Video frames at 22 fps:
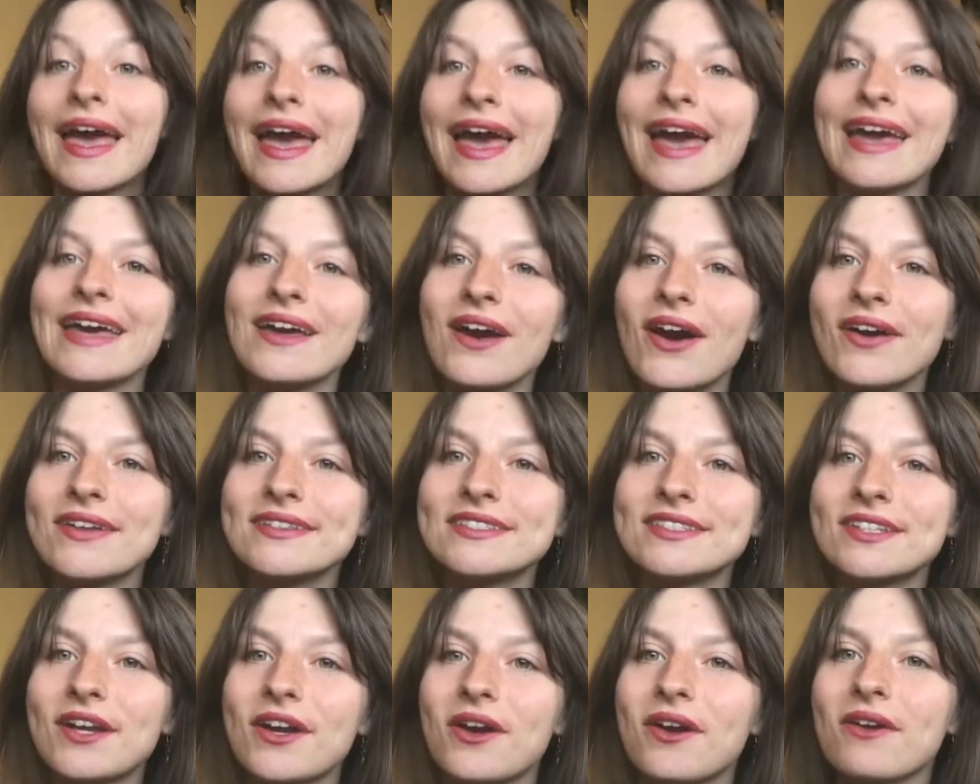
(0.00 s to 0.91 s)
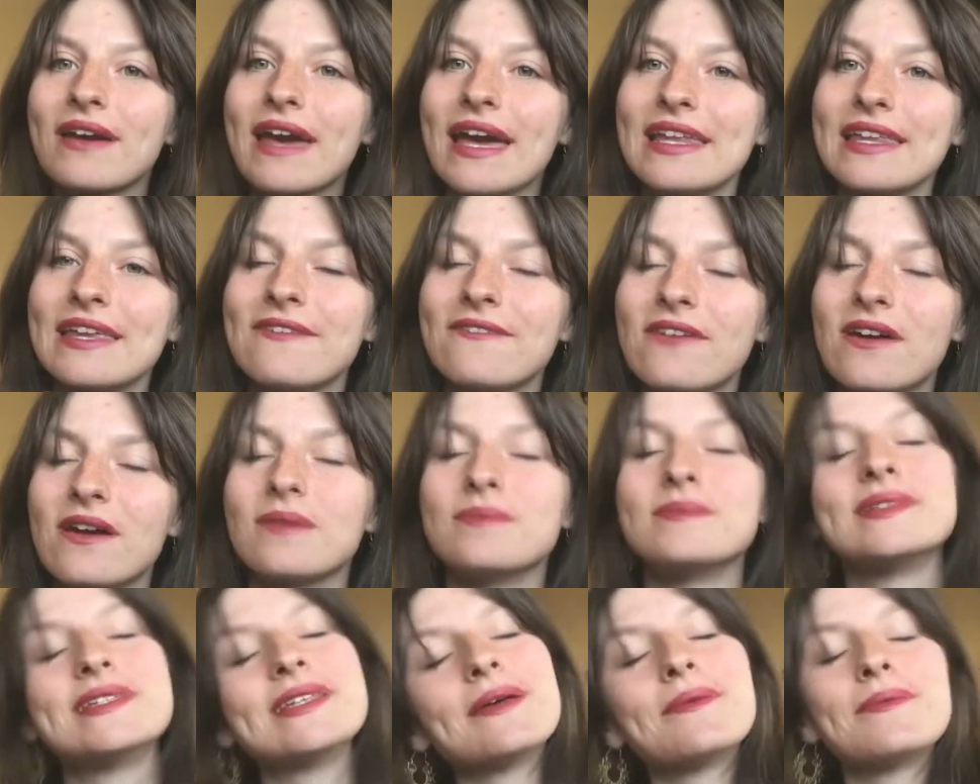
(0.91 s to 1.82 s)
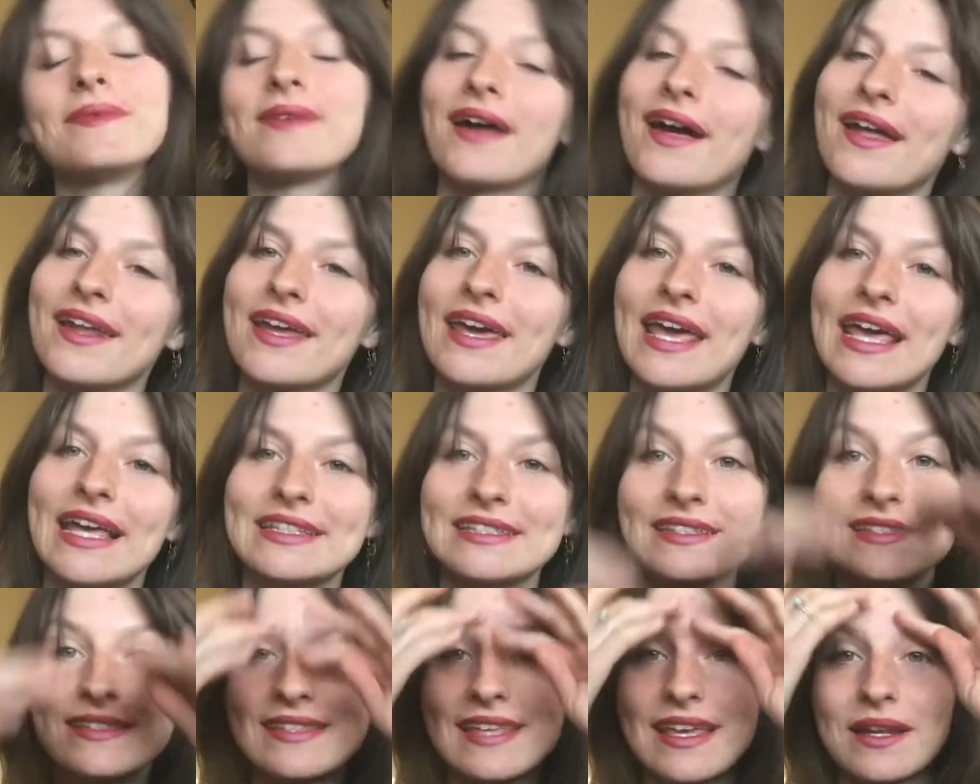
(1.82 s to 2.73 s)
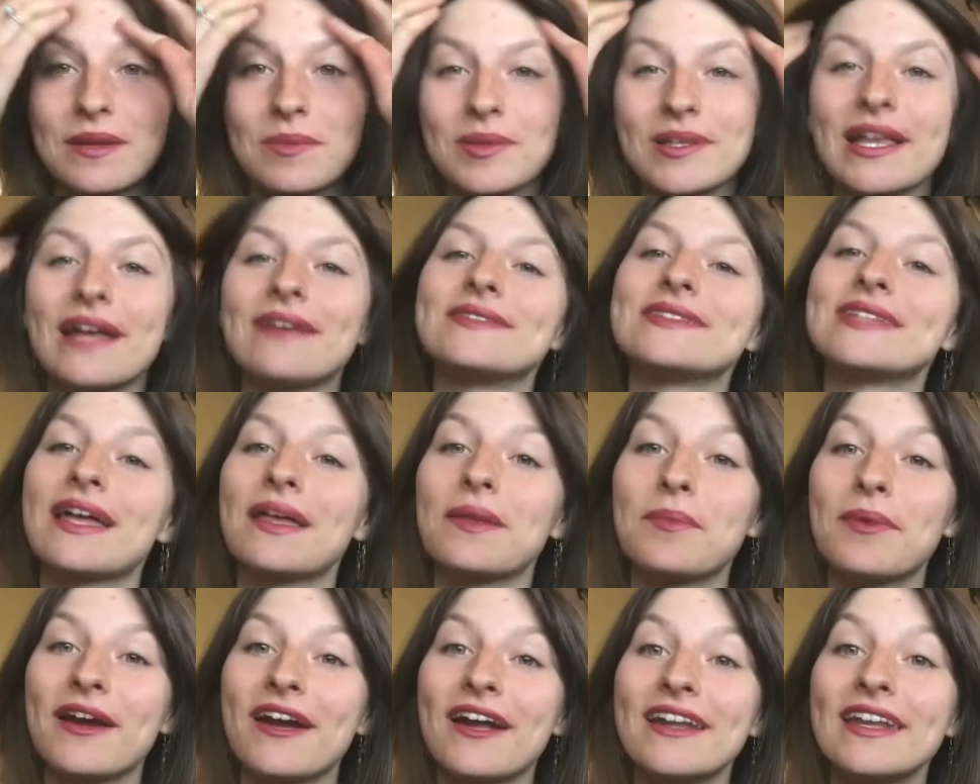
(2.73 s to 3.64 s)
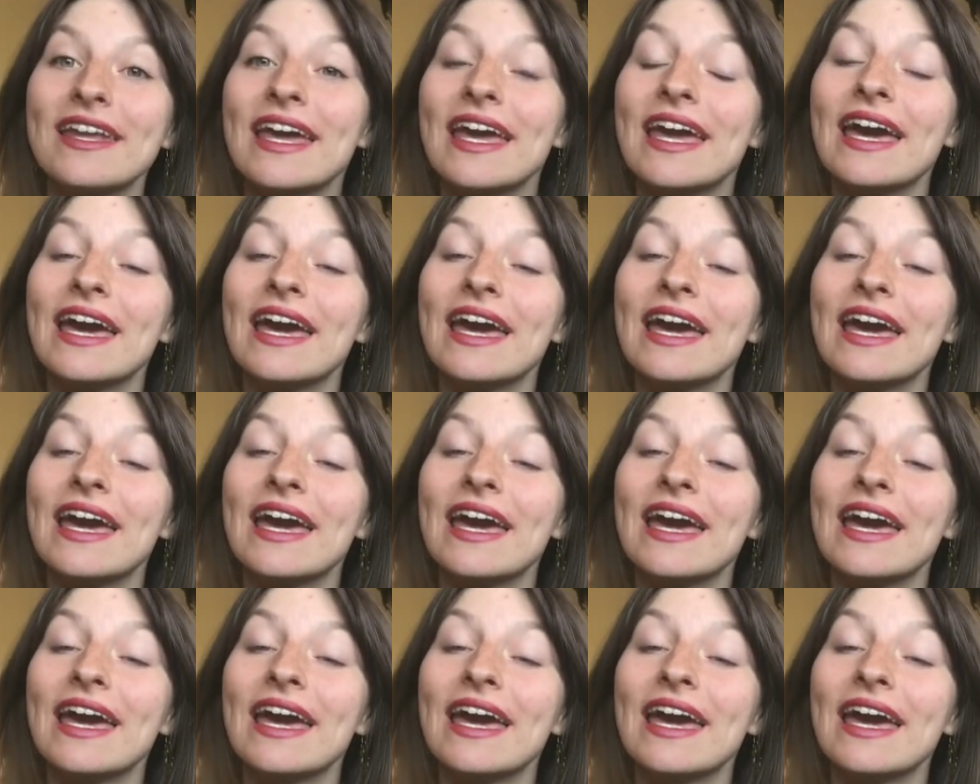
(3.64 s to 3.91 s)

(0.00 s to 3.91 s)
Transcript: Hey y'all, it's your girl Kaylee from ZippNada, a sustainable lifestyle brand,